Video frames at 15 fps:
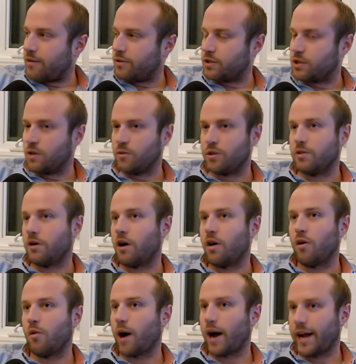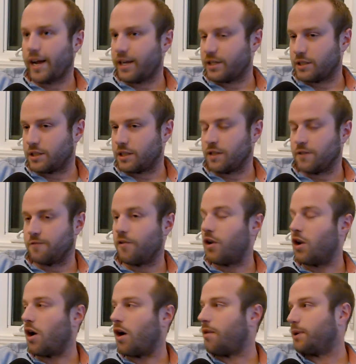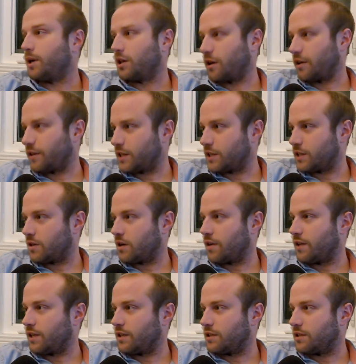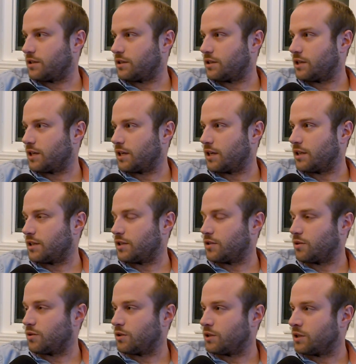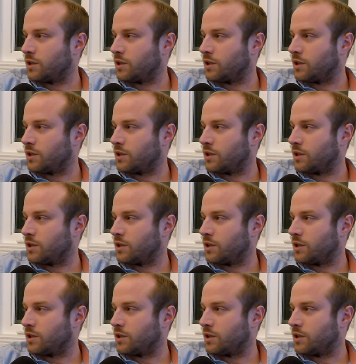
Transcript: So your ROI is phenomenal on these tools.